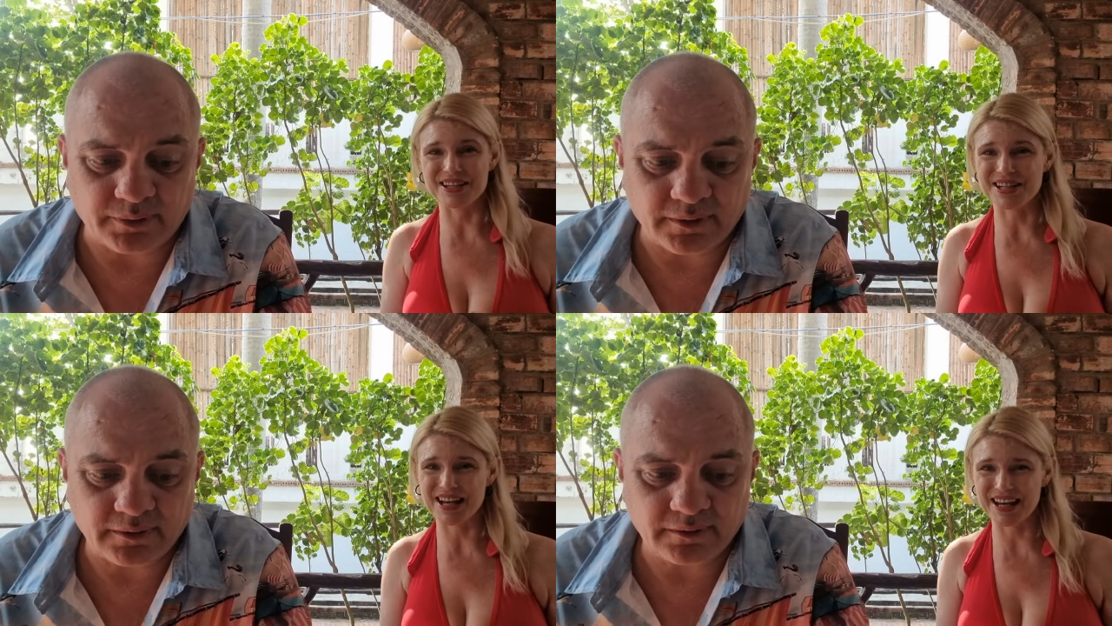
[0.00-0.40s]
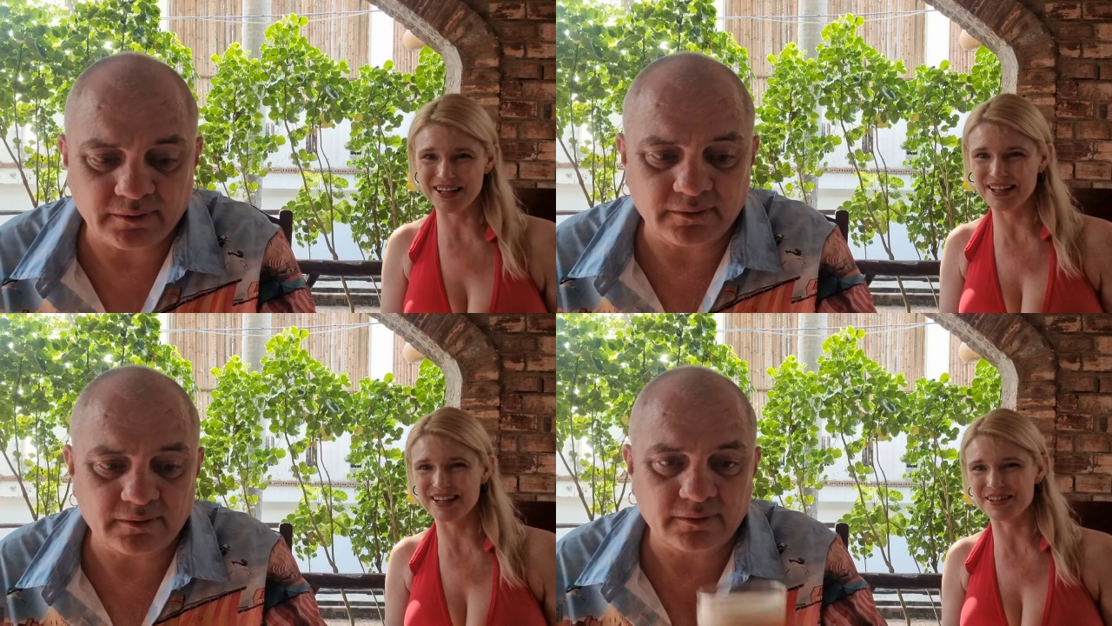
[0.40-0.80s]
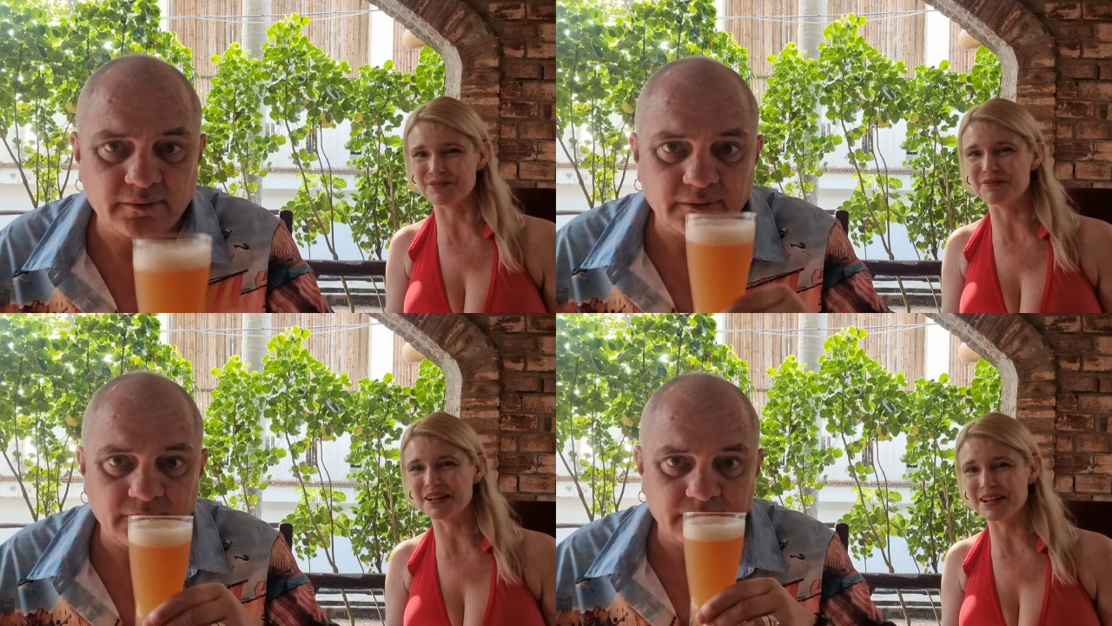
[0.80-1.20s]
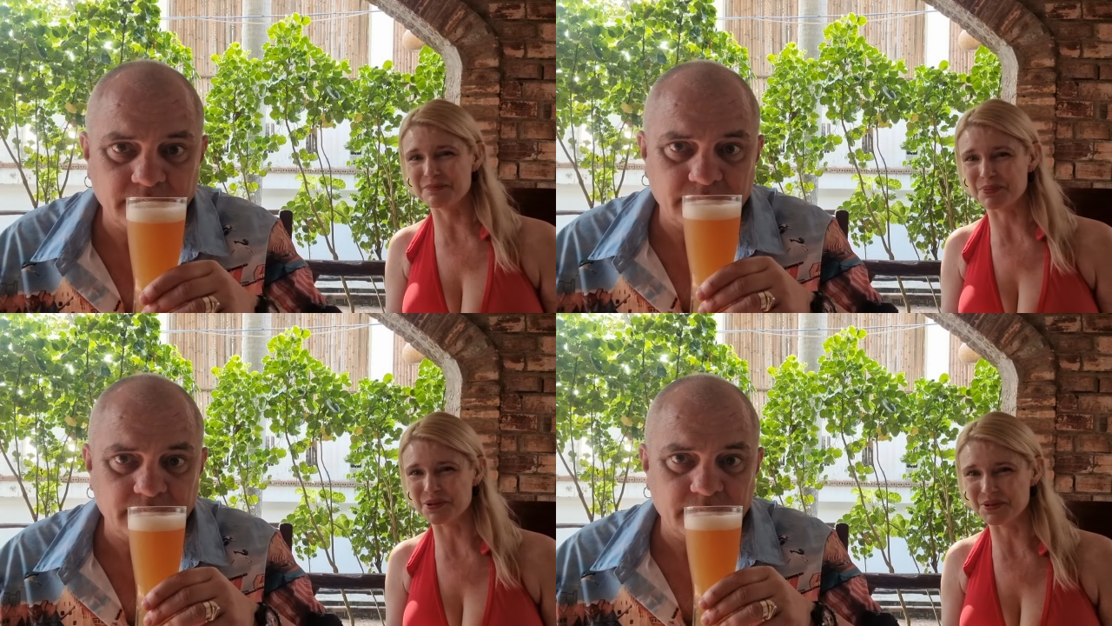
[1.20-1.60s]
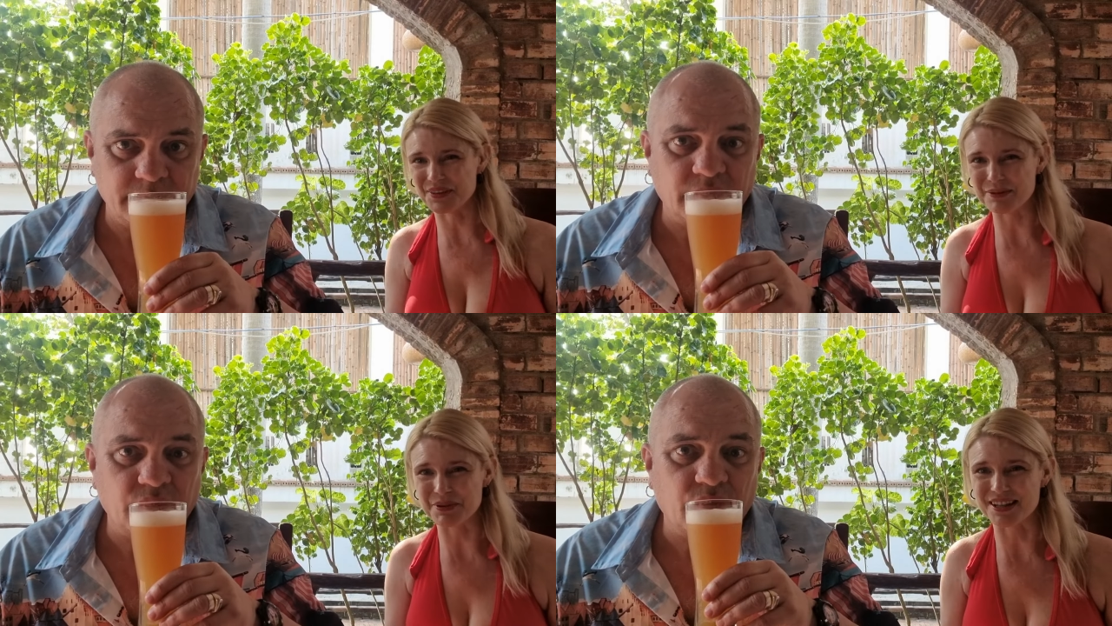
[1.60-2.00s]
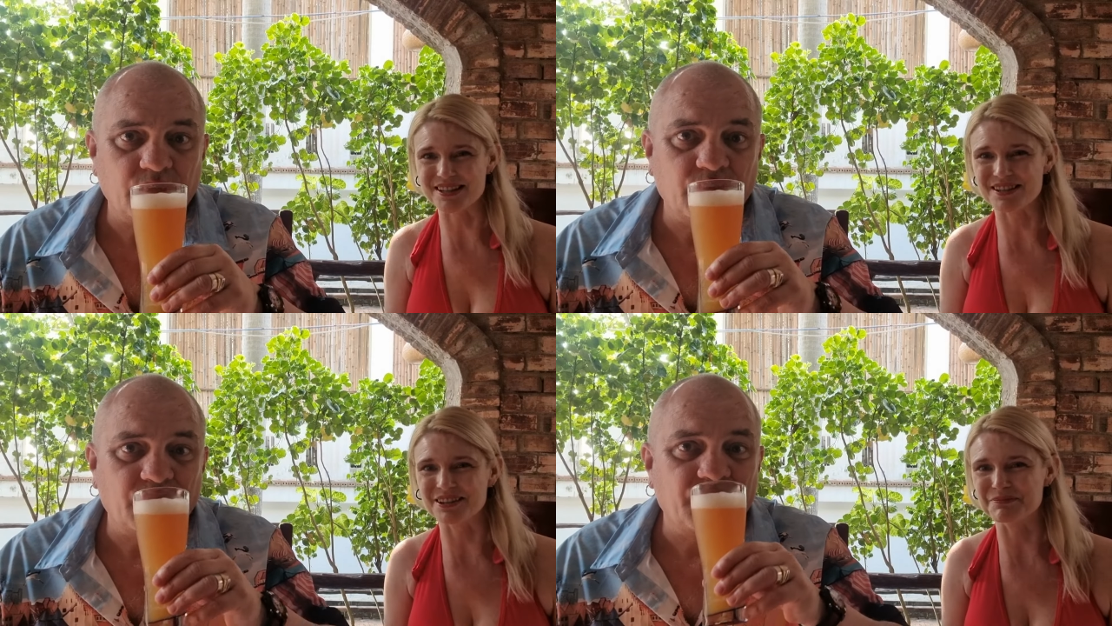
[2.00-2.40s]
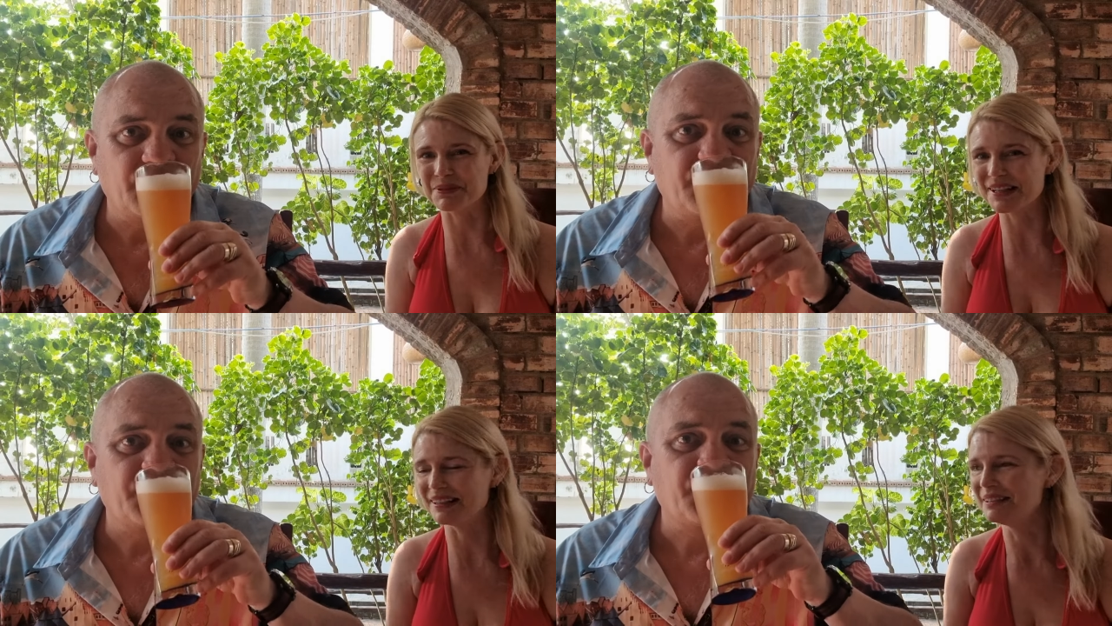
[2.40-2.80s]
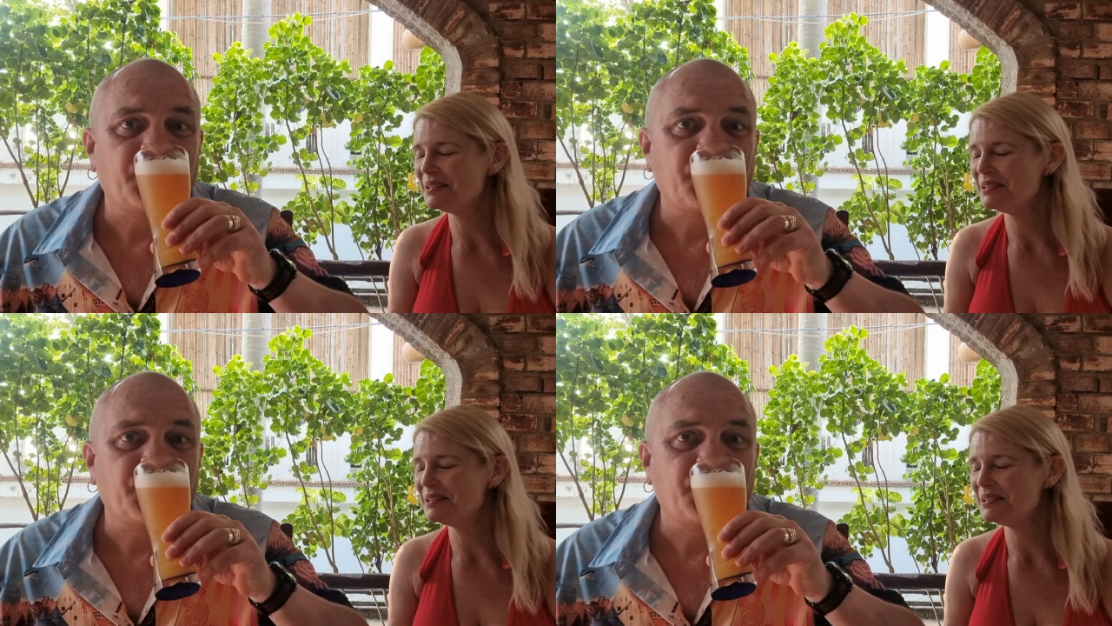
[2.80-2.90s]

Speaker 1: It's a really important thing for this type of beer.